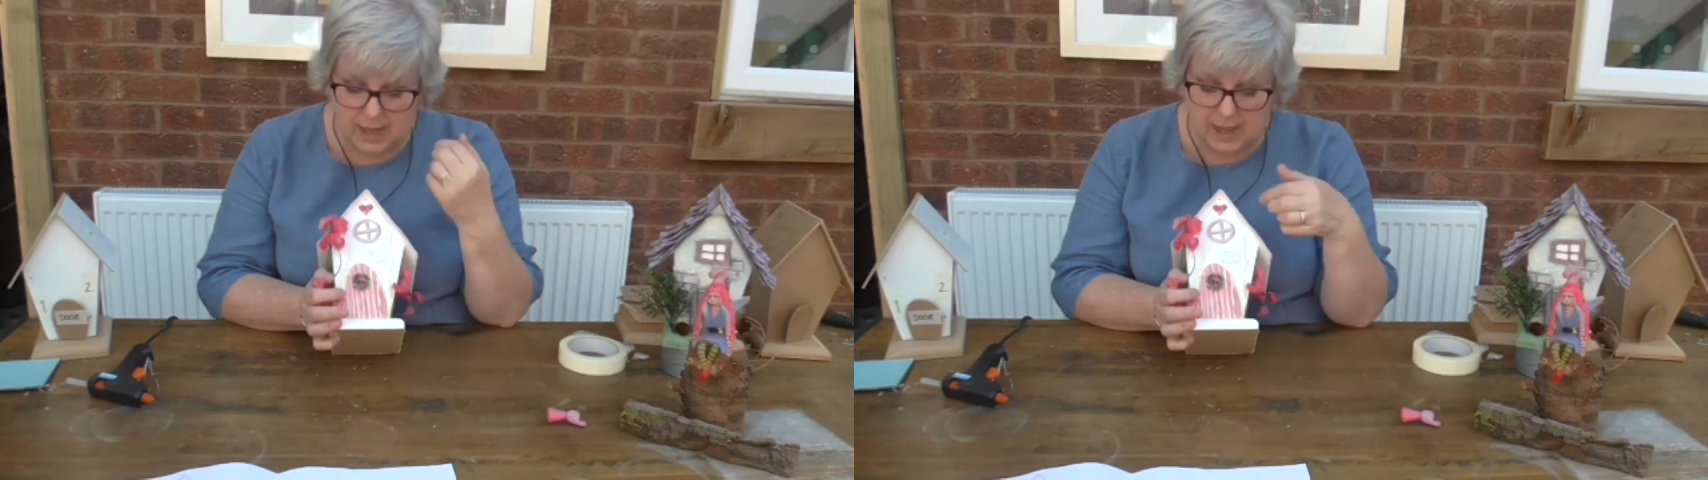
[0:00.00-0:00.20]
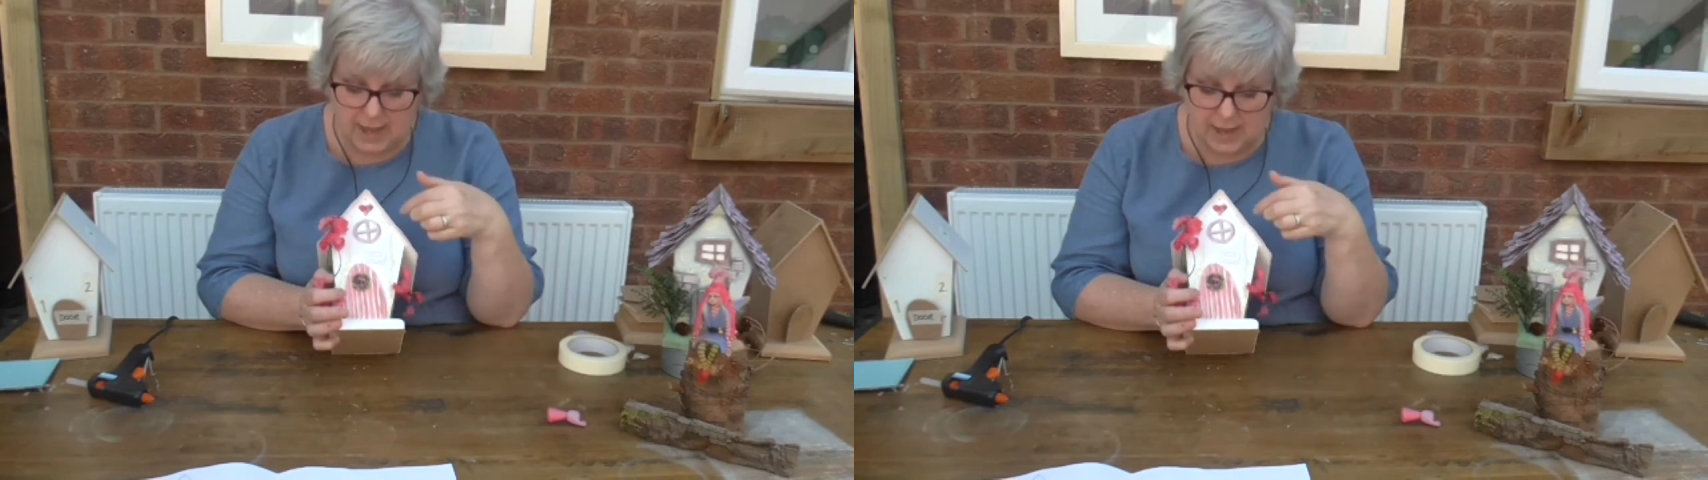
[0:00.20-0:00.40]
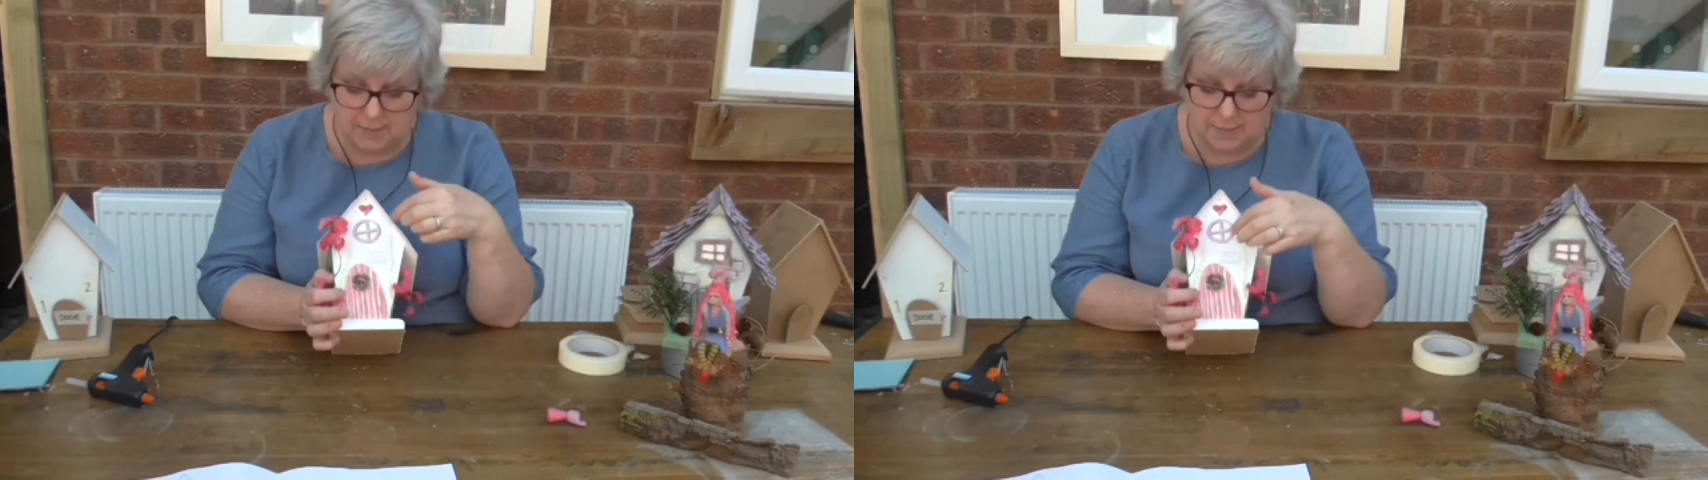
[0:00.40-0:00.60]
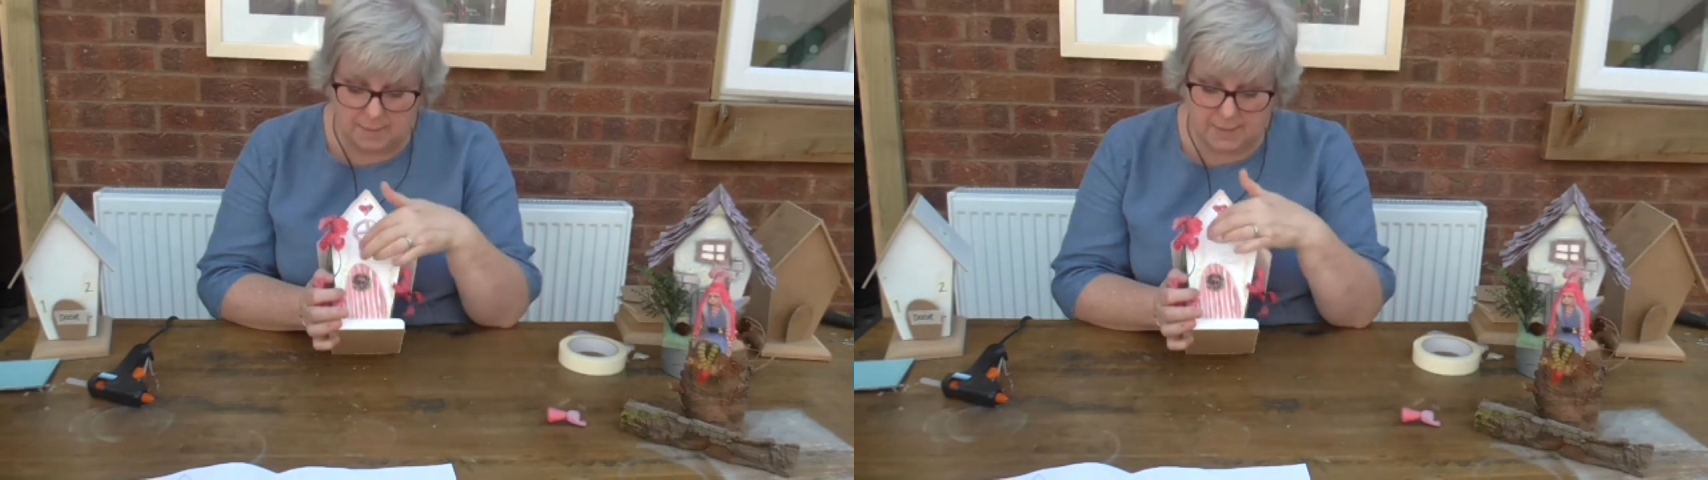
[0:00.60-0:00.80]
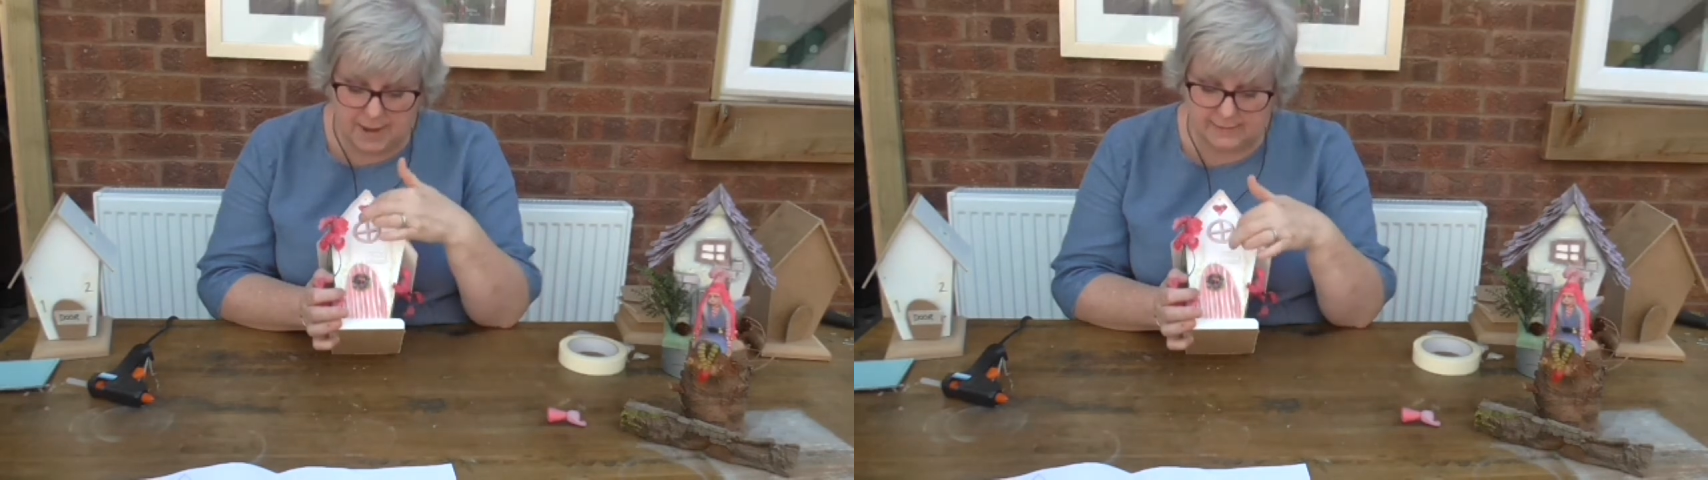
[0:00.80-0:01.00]

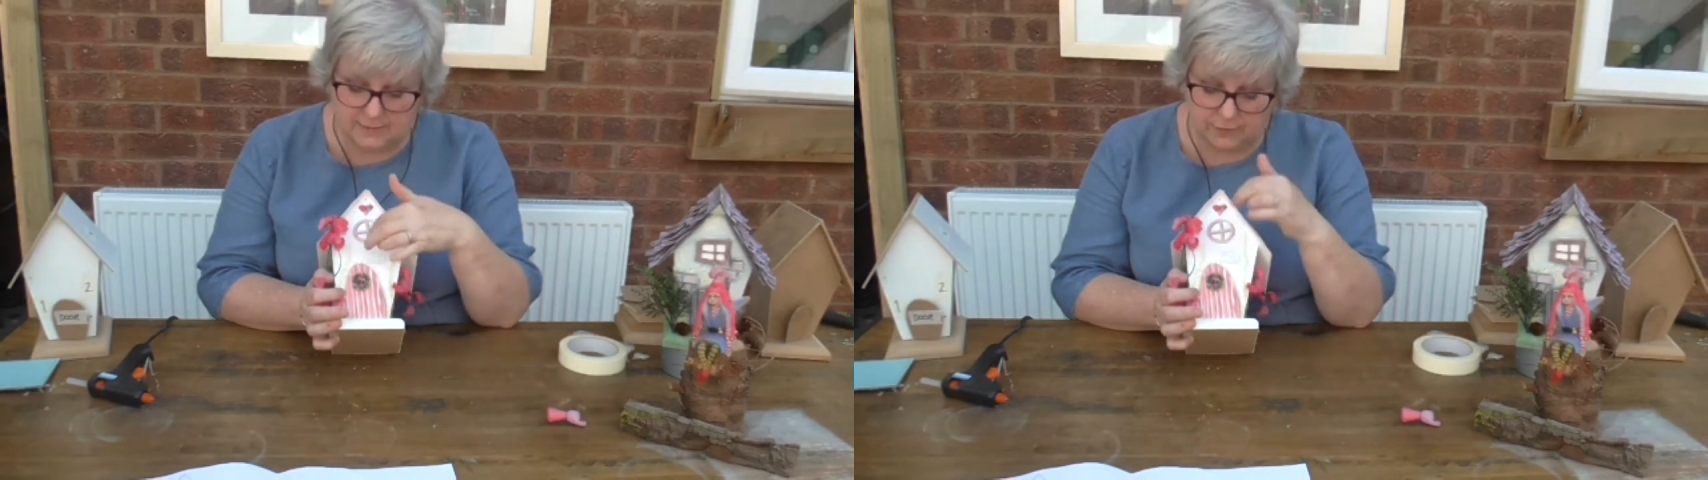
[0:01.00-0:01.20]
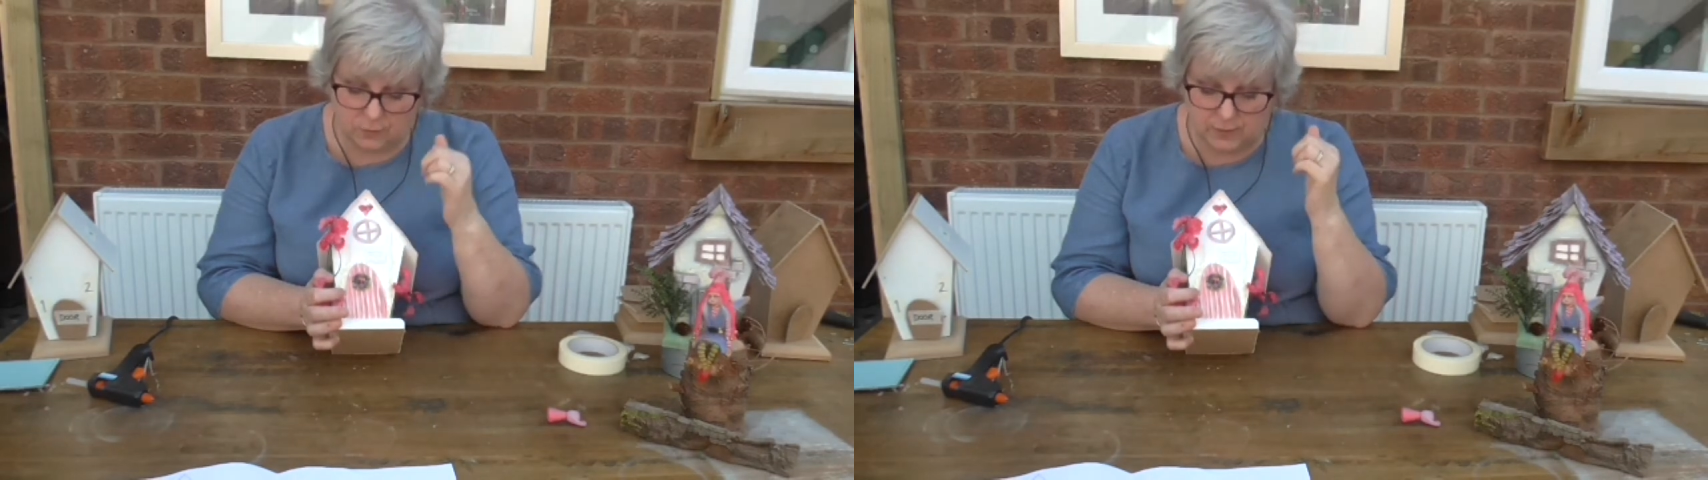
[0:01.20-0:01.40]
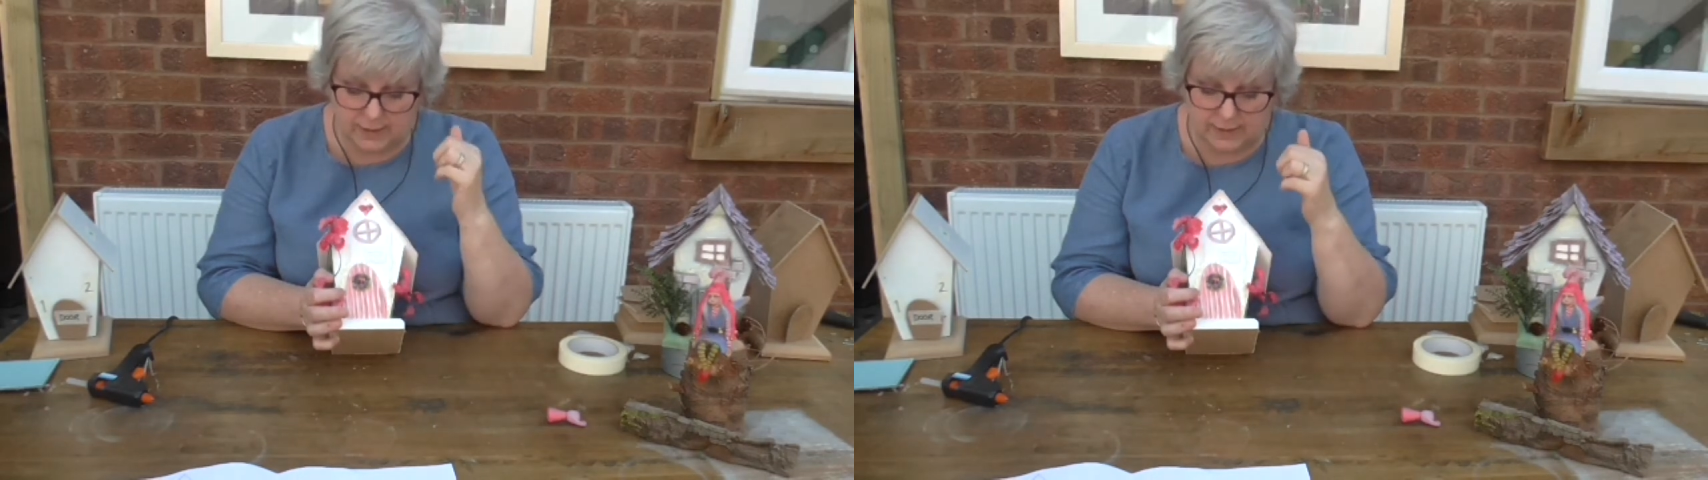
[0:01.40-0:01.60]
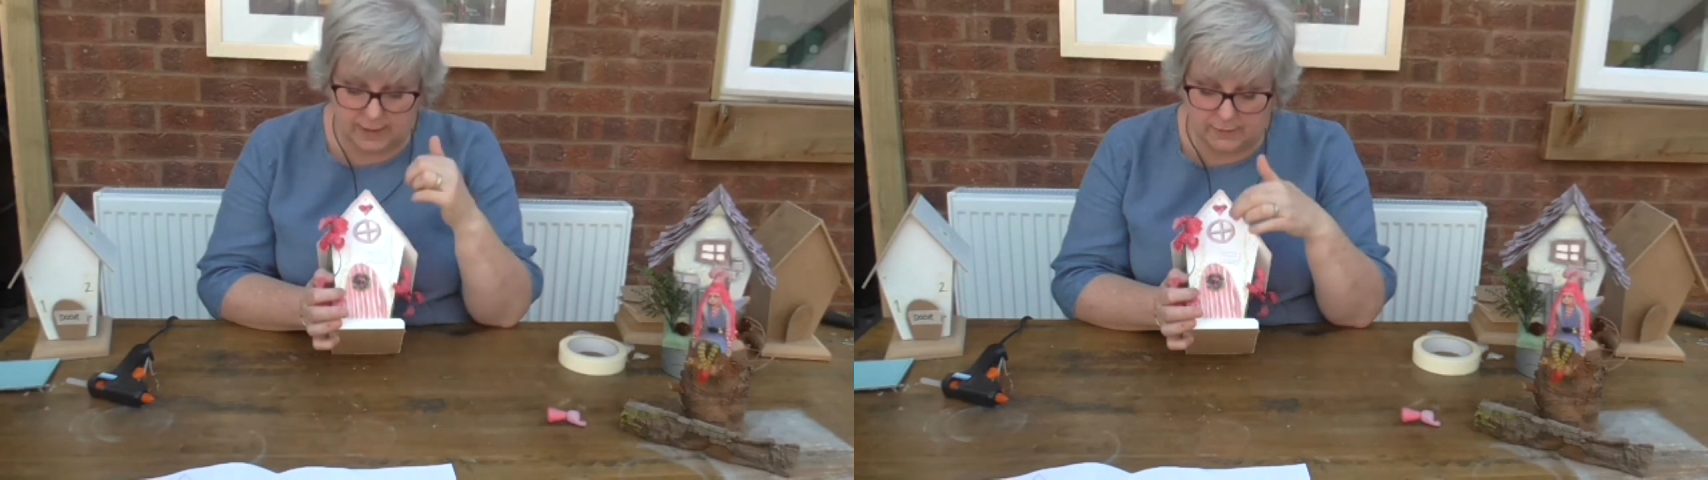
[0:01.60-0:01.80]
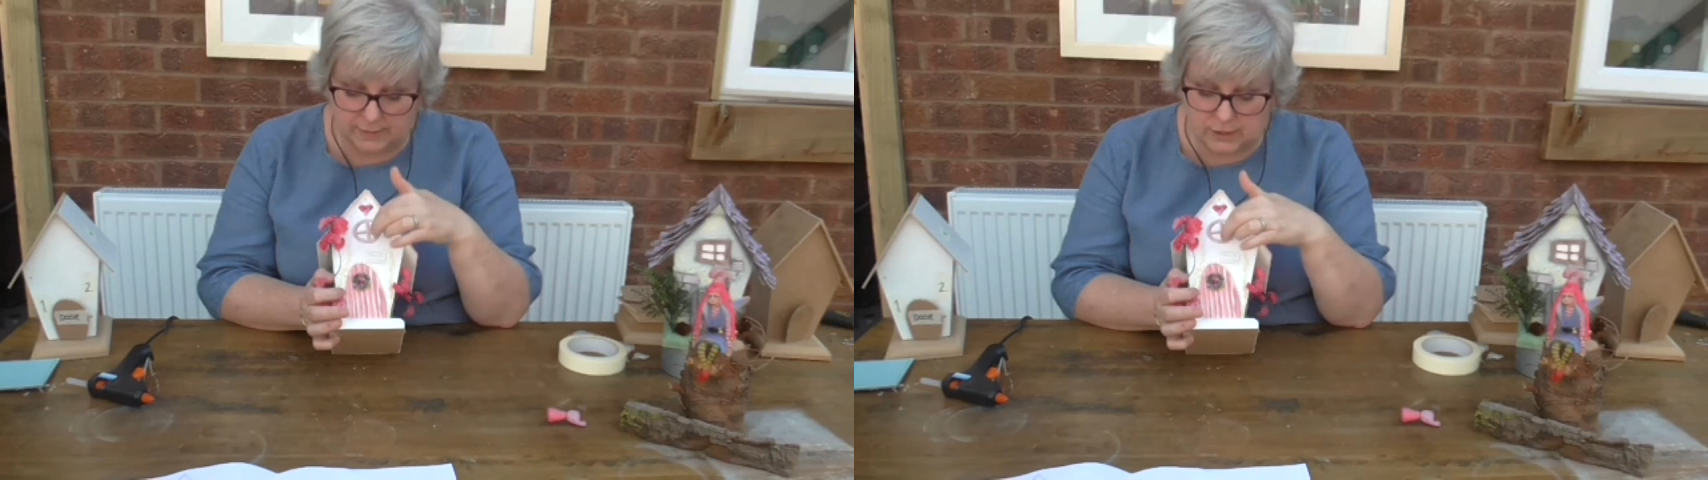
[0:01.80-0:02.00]
and painted on the
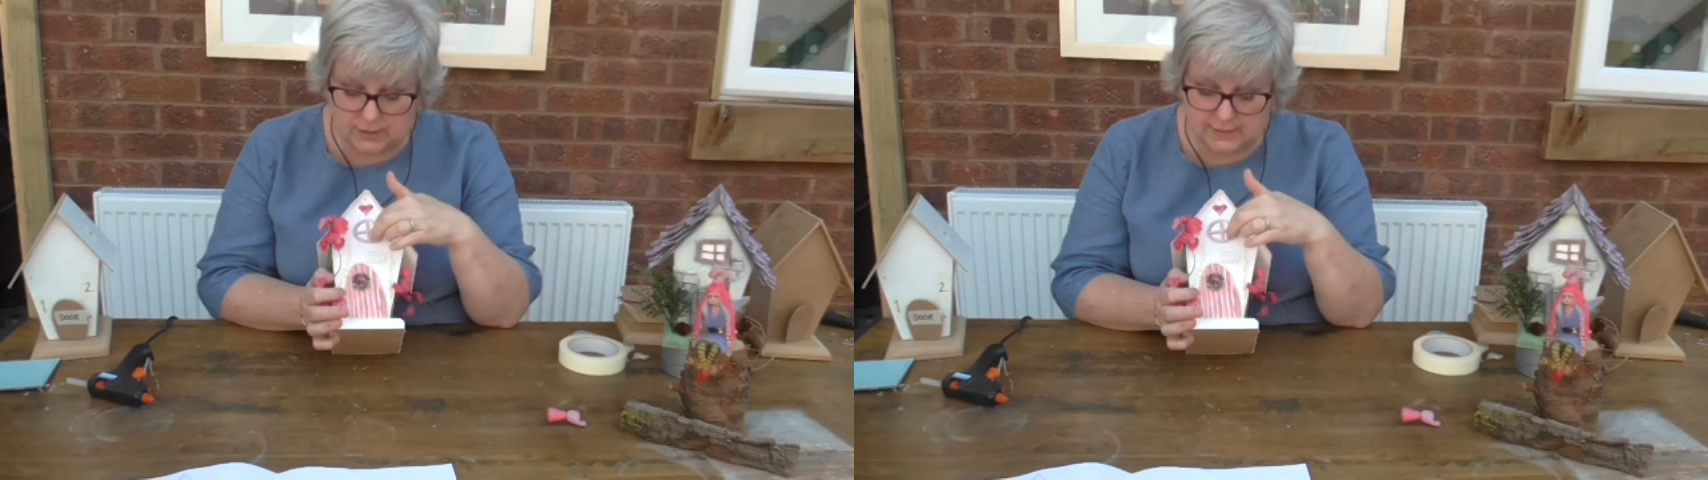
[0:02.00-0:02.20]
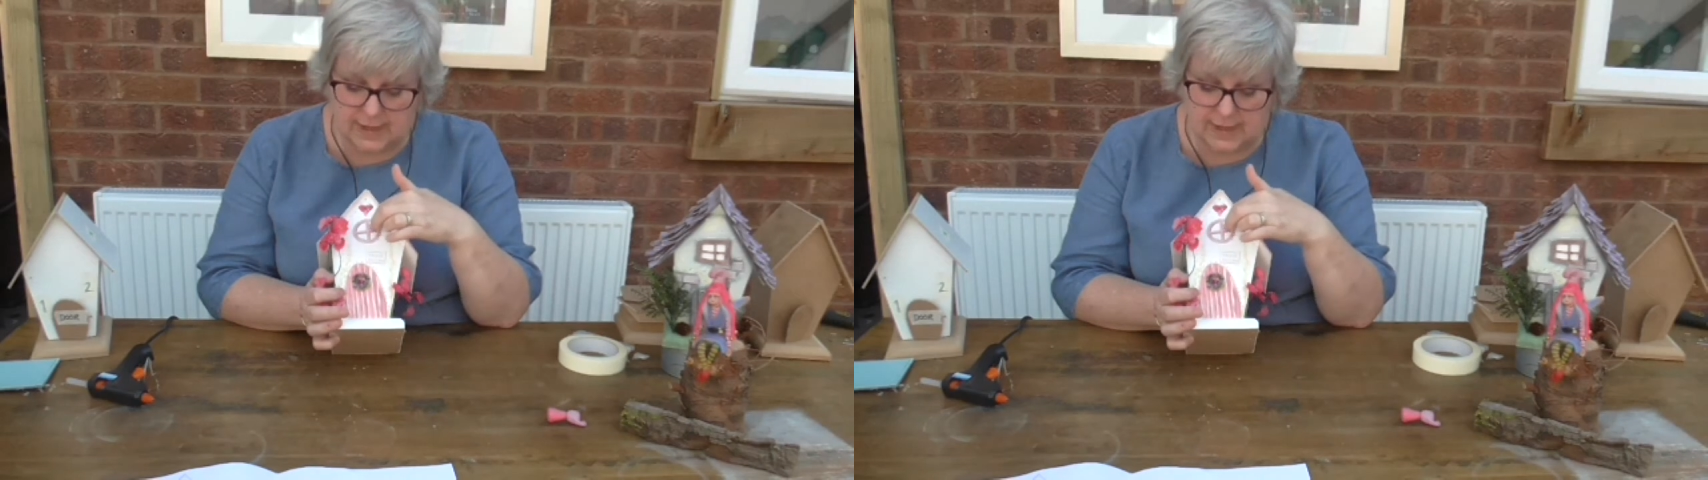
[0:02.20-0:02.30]
windows and just